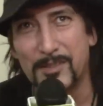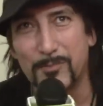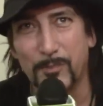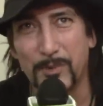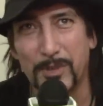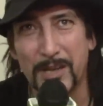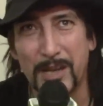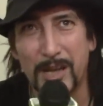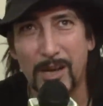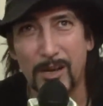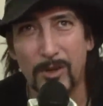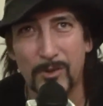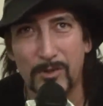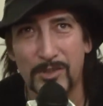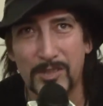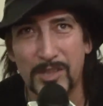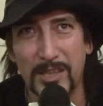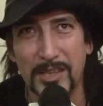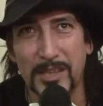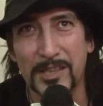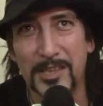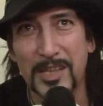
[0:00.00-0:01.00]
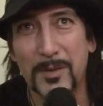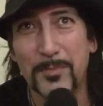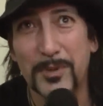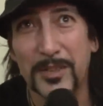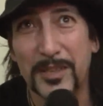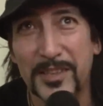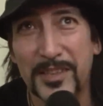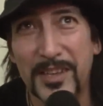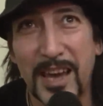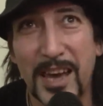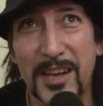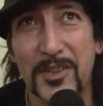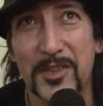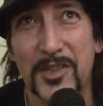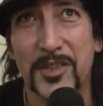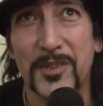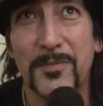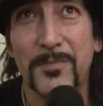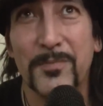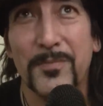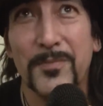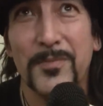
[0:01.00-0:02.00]
we're now setting it up in
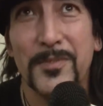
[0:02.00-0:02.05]
Canada,